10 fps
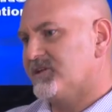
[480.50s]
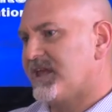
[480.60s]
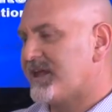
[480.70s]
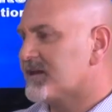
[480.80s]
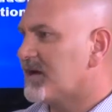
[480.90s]
that
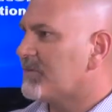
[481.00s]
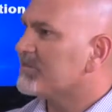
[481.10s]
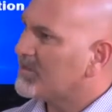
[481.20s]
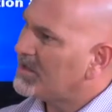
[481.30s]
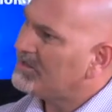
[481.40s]
you can
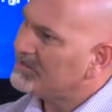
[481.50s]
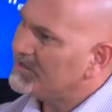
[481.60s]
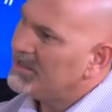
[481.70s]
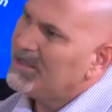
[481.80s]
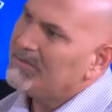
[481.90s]

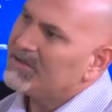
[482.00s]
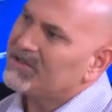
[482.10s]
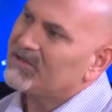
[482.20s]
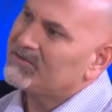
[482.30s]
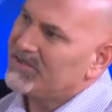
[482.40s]
compromise,
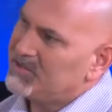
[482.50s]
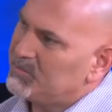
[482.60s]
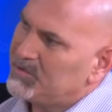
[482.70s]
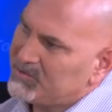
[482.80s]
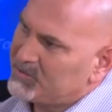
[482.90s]
because
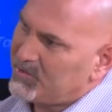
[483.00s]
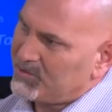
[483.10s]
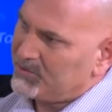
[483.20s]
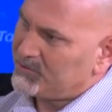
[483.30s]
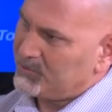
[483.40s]
then your business
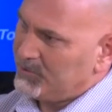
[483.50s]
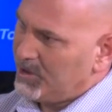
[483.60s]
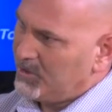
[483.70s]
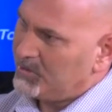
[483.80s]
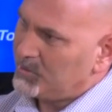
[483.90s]
partners will
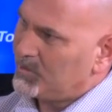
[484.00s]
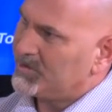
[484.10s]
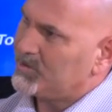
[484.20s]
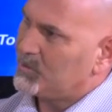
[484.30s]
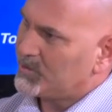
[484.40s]
know you're
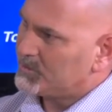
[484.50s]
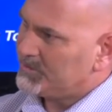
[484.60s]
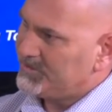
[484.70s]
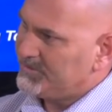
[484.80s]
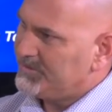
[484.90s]
willing to
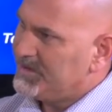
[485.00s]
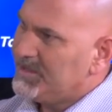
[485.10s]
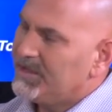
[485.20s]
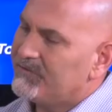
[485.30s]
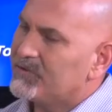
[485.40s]
work with them.
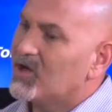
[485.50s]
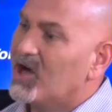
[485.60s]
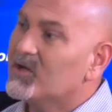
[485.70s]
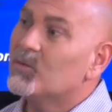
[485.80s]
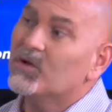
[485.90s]
If
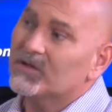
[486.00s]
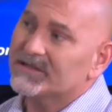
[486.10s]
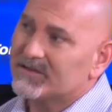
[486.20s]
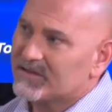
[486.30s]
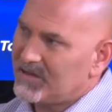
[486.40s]
you're
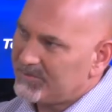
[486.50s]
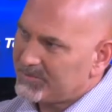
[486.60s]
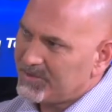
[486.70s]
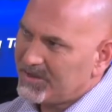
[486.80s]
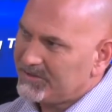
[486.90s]
unwilling to
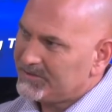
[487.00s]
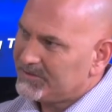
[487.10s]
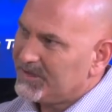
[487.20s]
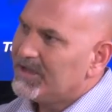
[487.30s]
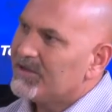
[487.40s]

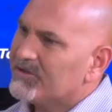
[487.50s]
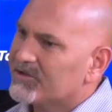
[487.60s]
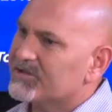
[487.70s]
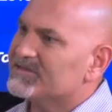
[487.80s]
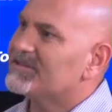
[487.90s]
compromise,
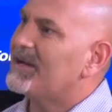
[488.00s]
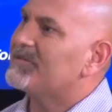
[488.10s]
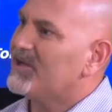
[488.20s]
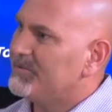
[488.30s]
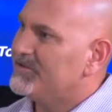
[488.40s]
they're going to
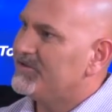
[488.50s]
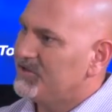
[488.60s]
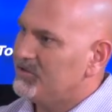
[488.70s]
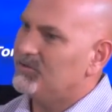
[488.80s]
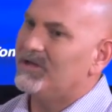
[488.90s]
stop coming
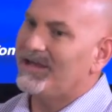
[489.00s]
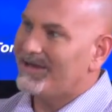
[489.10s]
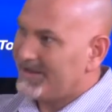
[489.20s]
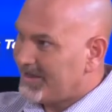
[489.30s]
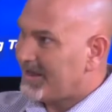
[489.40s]
to you and